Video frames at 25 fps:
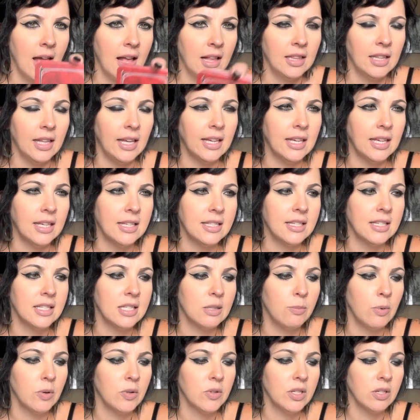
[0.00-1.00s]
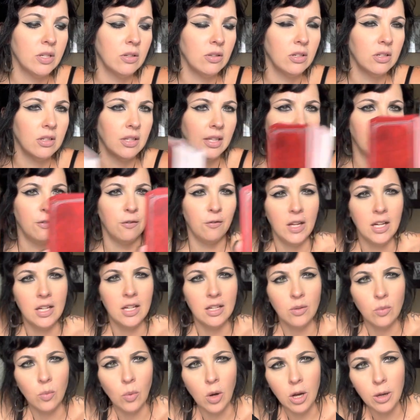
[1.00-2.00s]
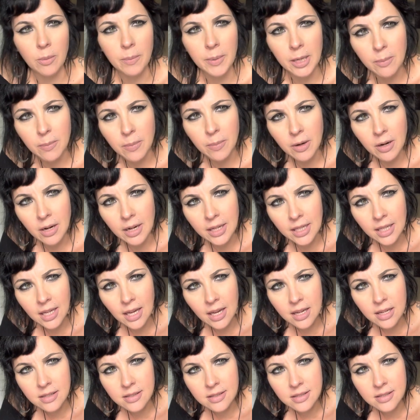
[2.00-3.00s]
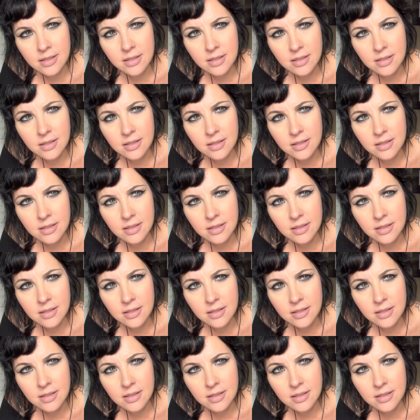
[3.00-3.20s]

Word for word: like, is it supposed to look like faded wallpaper, I guess?